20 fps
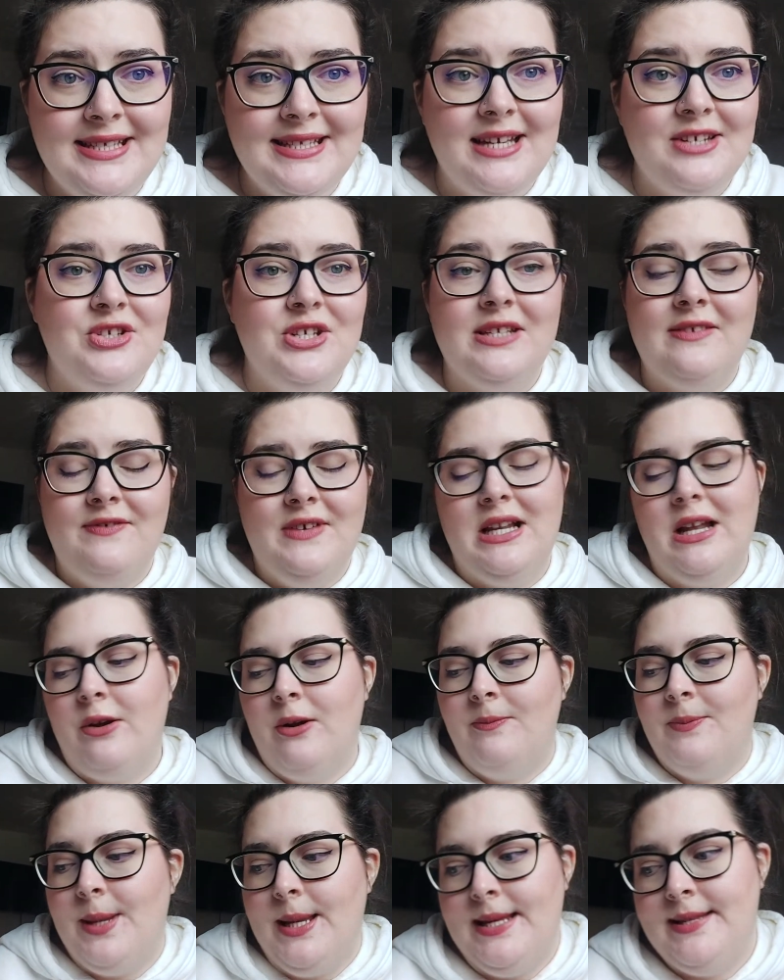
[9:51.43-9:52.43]
I just feel out
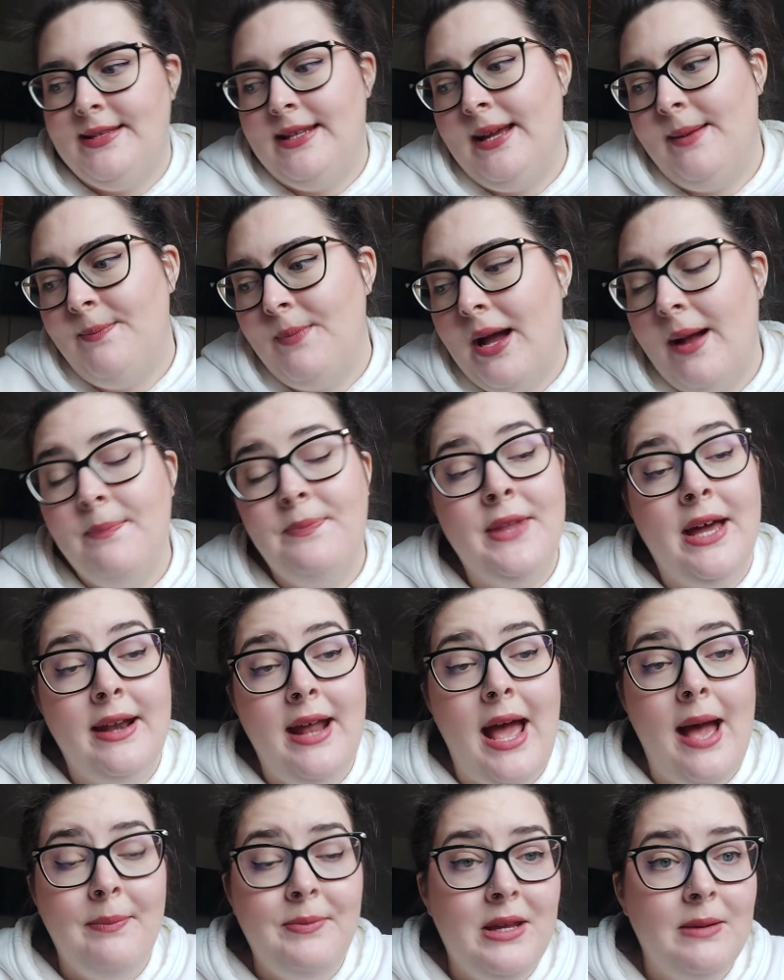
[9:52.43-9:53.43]
of place and I'm not
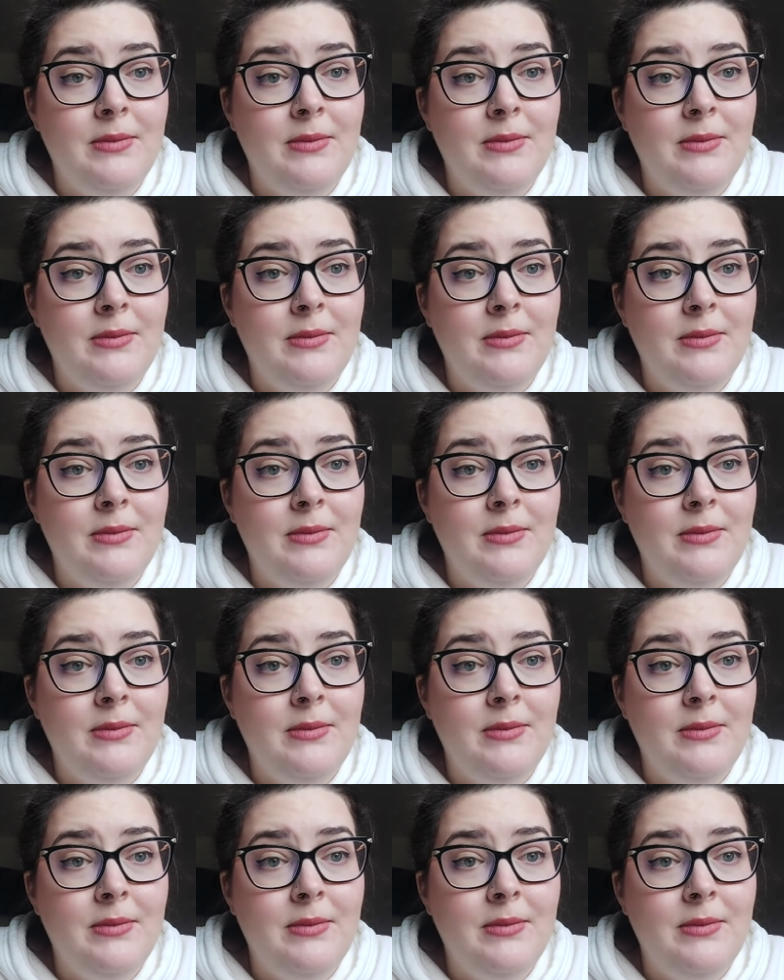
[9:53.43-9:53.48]
happy